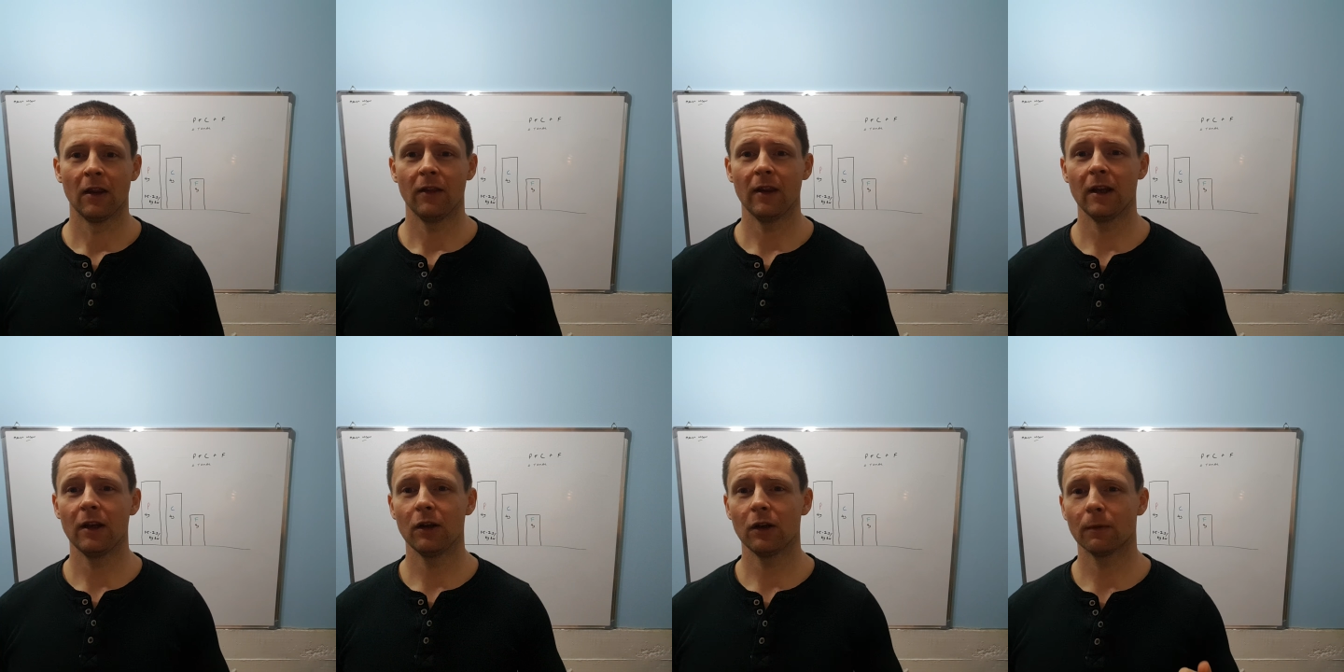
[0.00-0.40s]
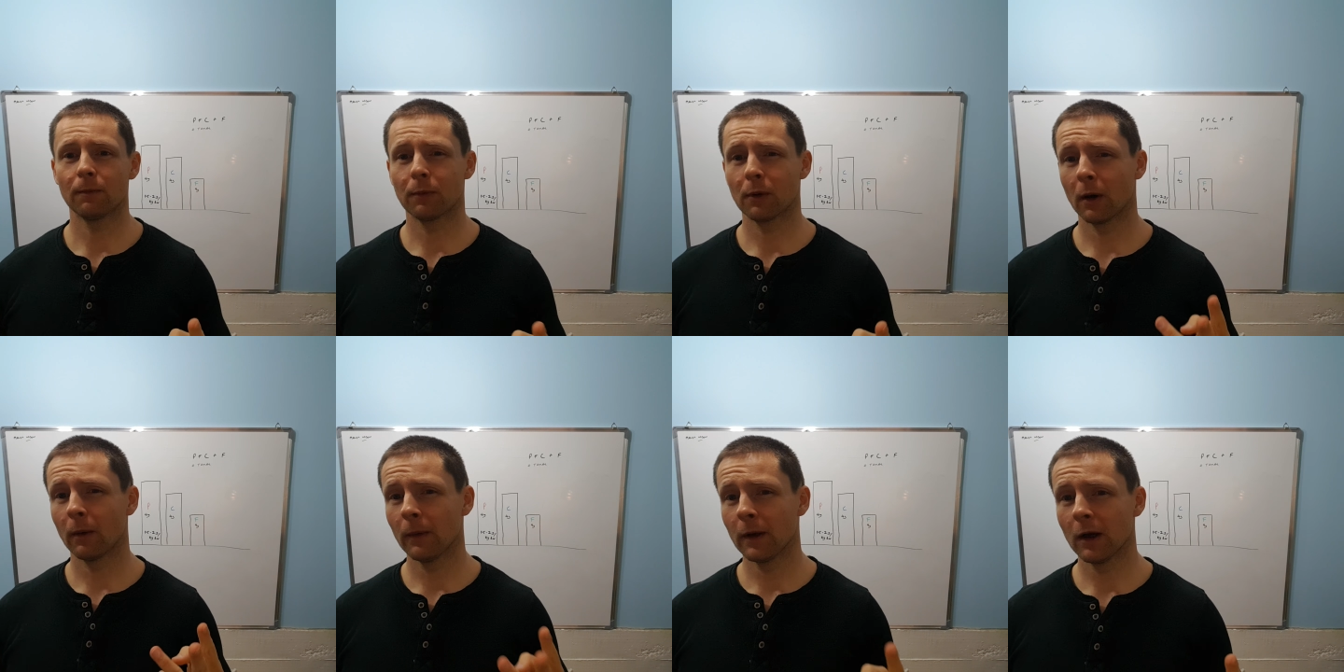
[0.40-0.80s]
then you could
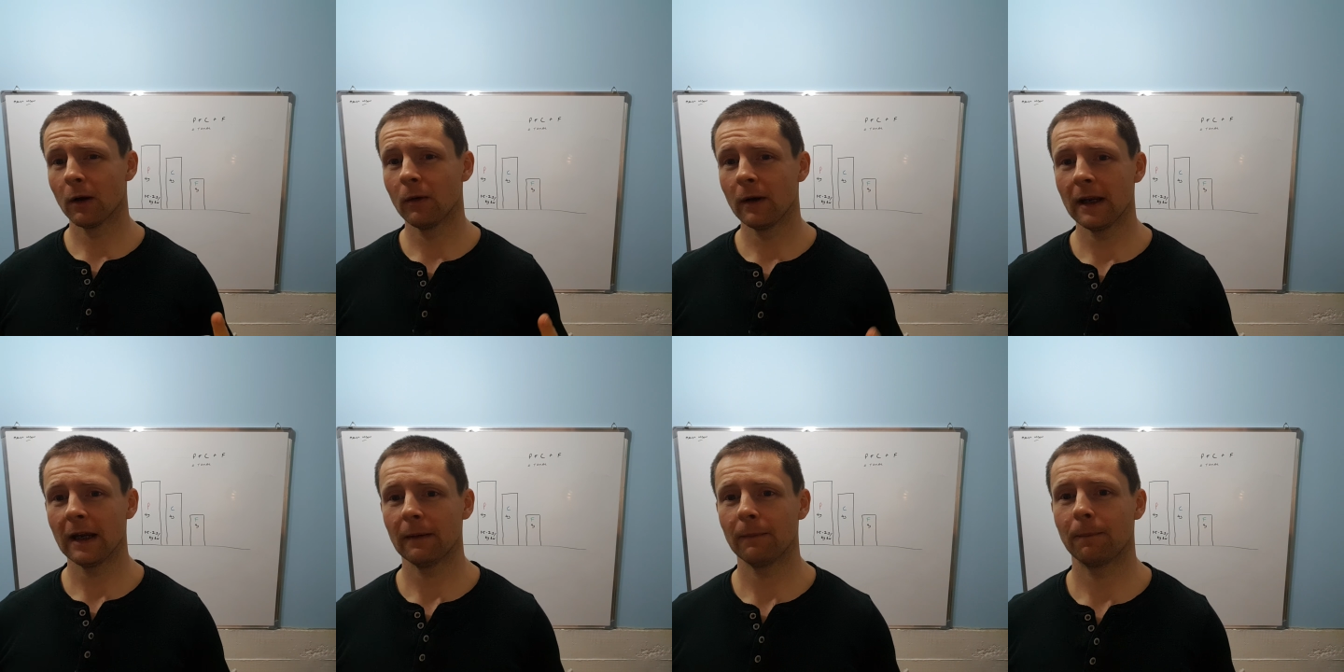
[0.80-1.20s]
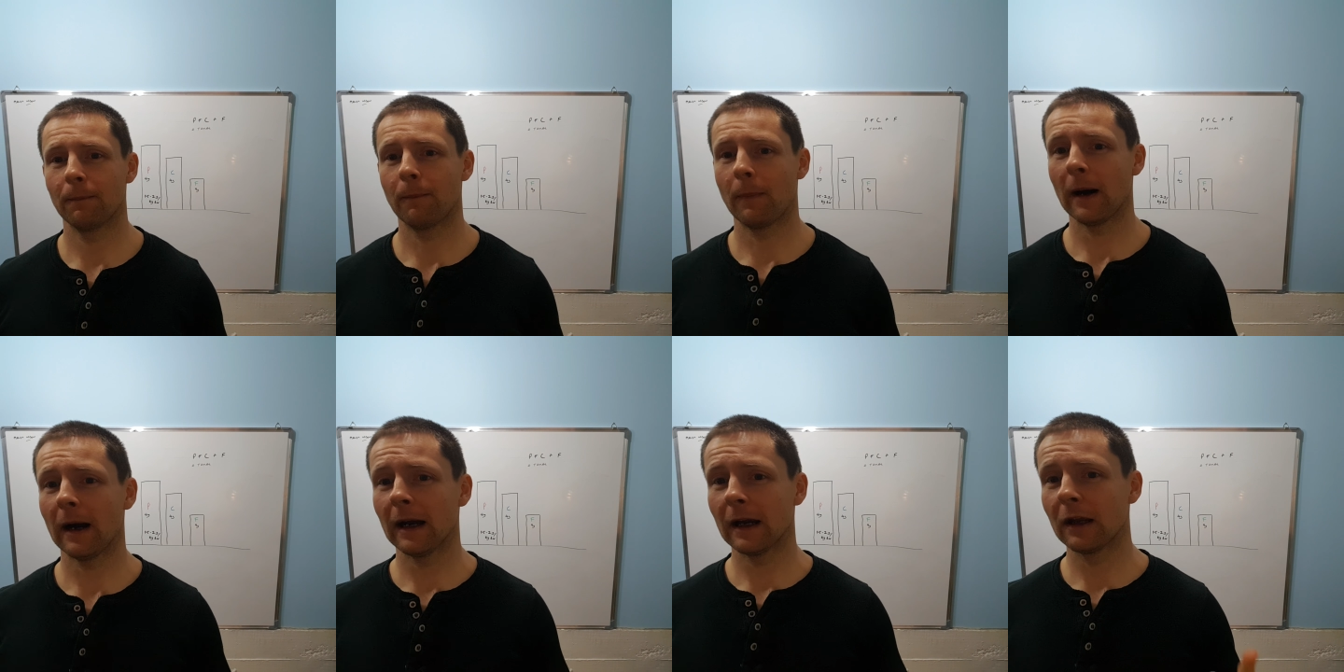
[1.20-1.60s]
probably only
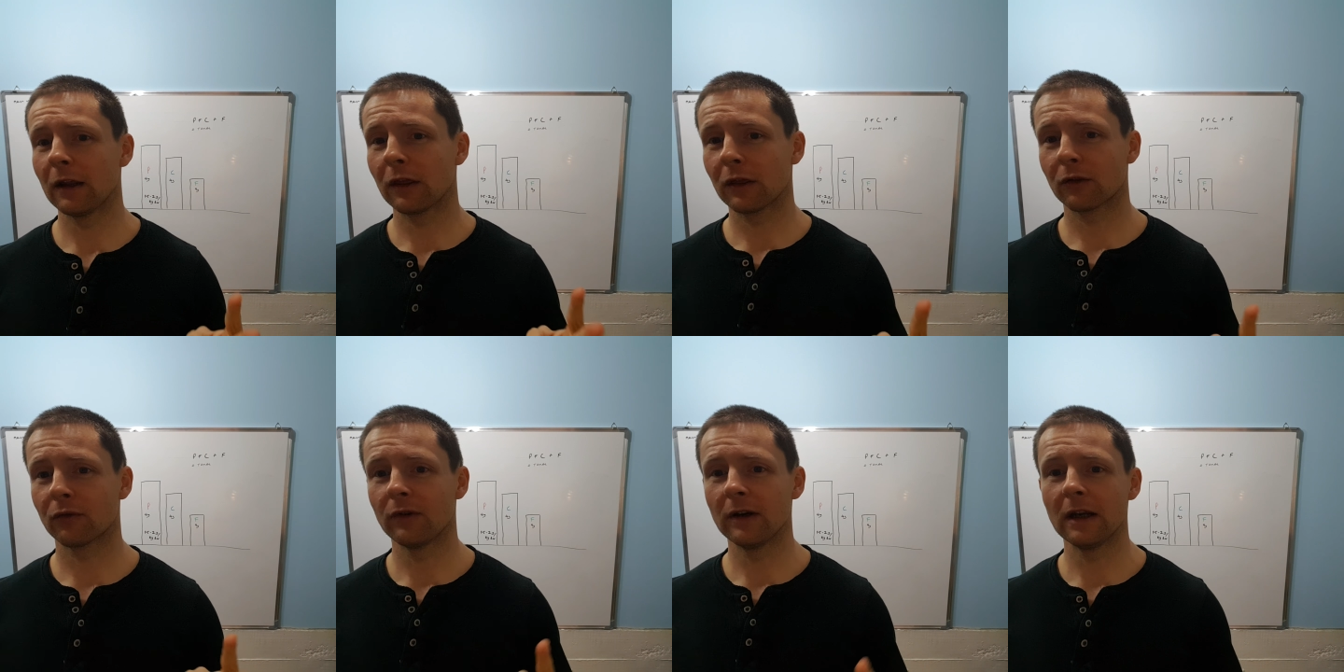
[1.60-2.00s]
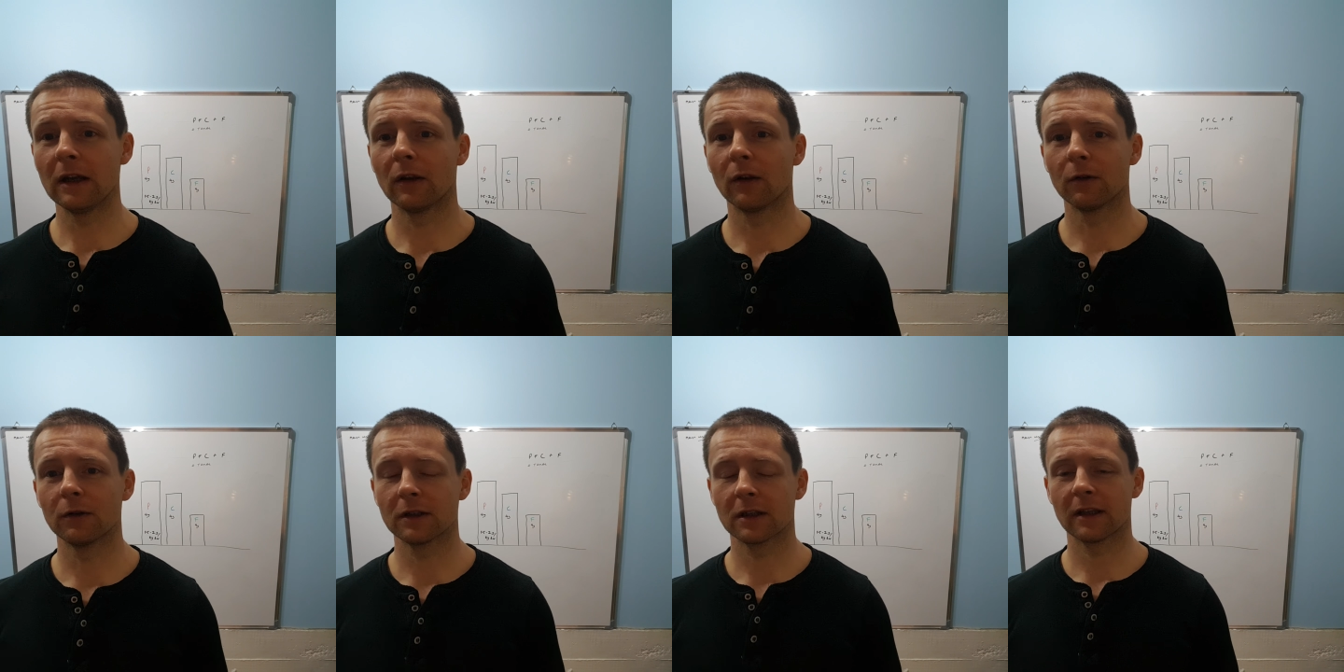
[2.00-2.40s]
buy 3 of
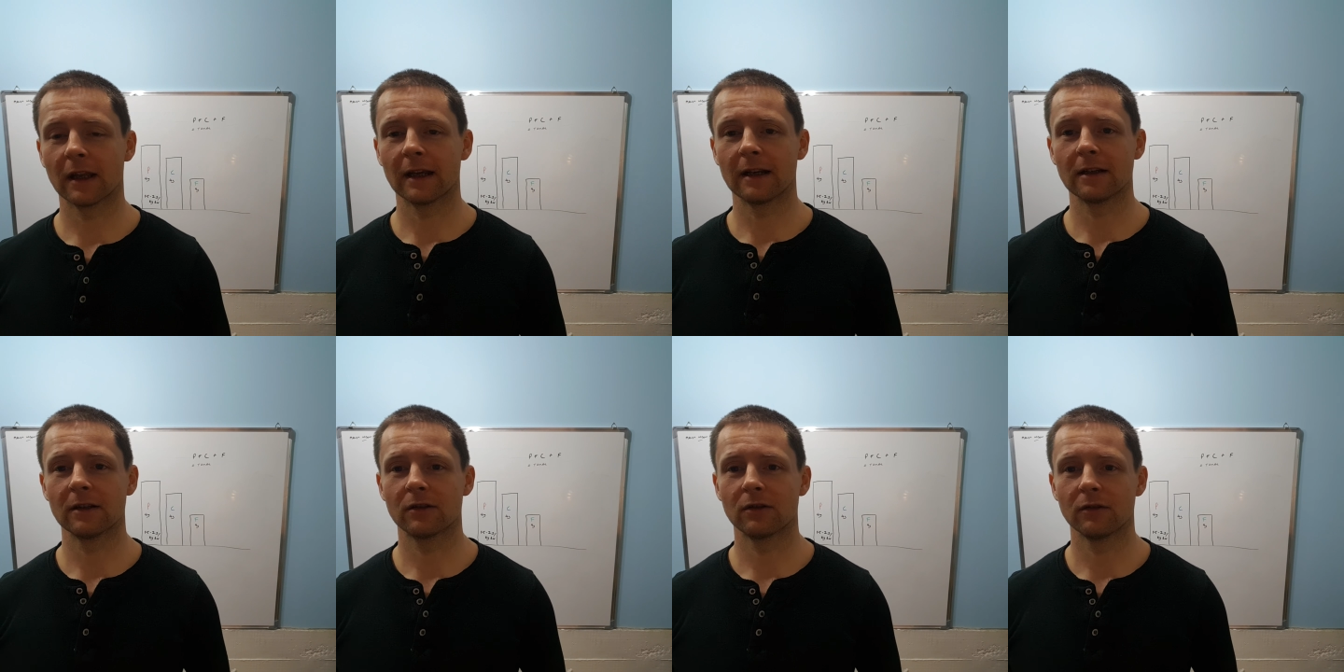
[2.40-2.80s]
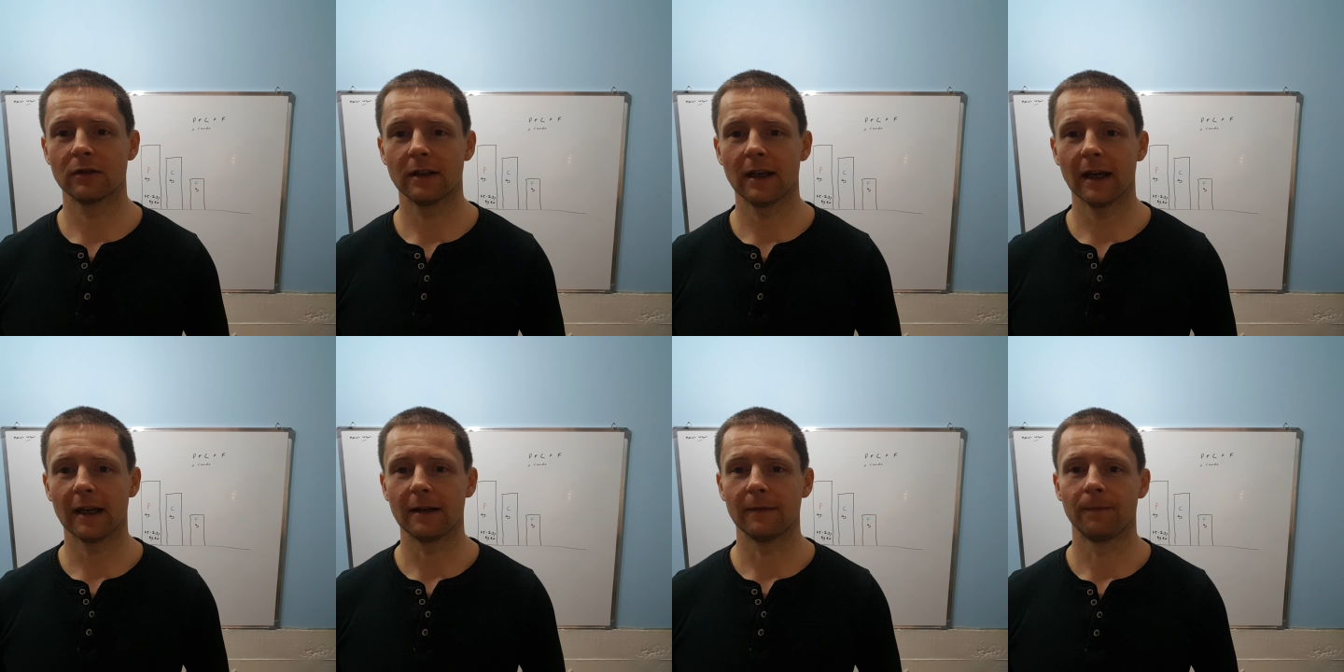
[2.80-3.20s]
those things through the
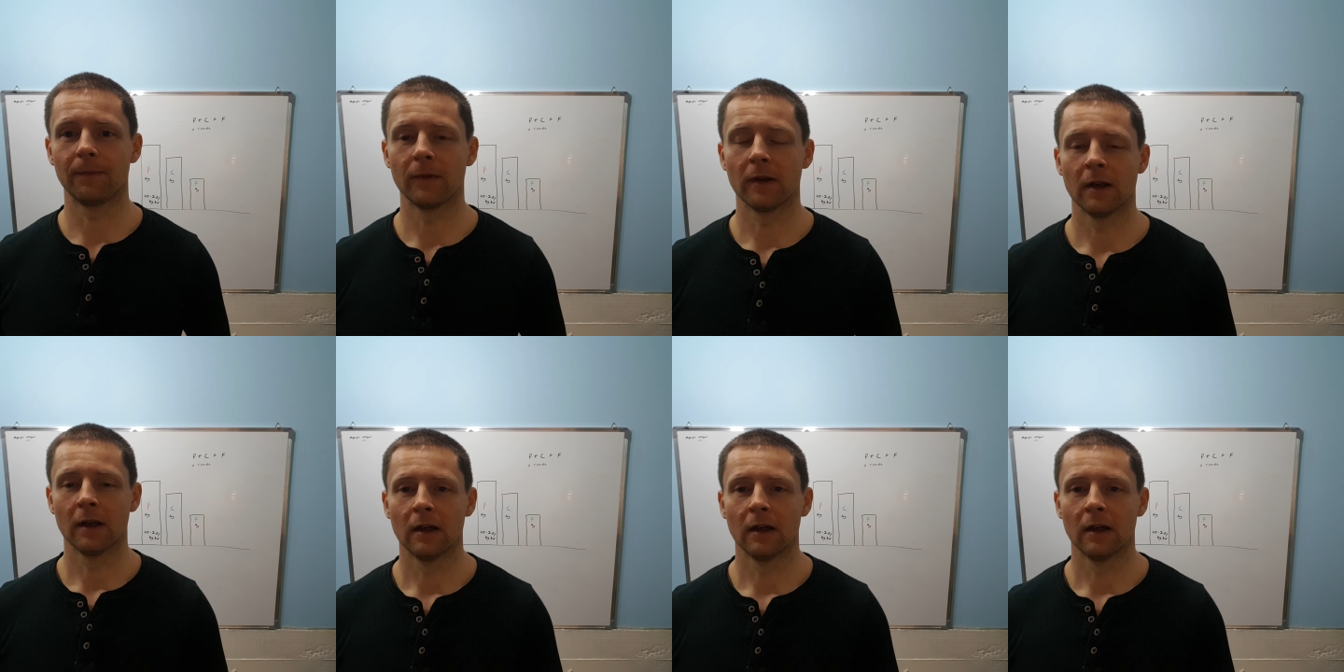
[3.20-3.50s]
day.